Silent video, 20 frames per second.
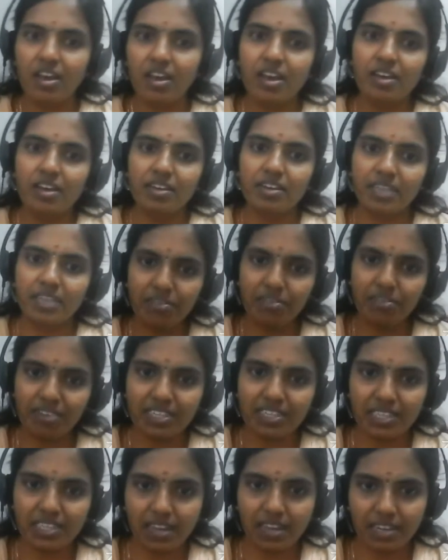He was
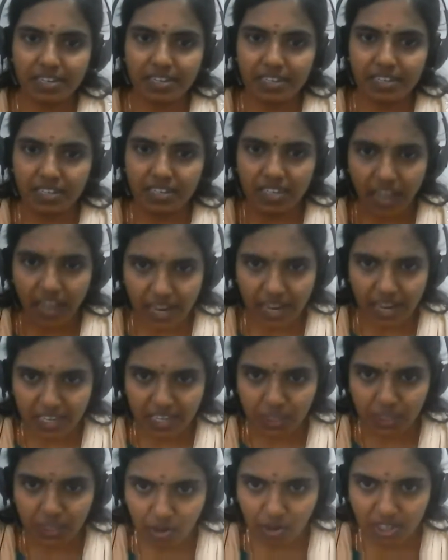selected and
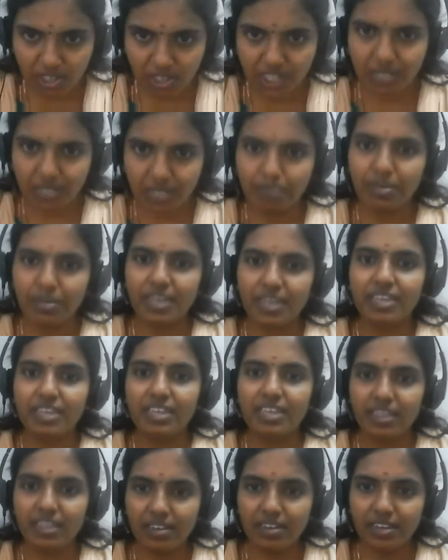sponsored by
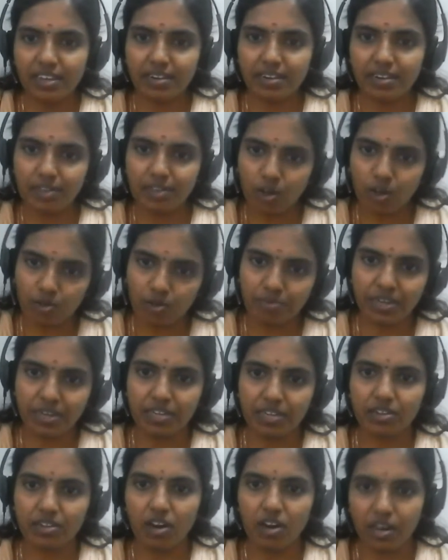Indian government
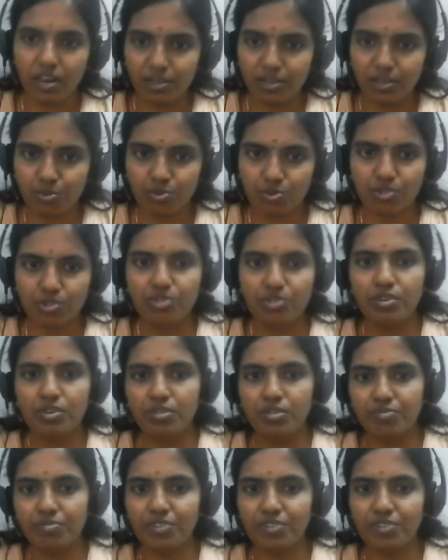Ayush for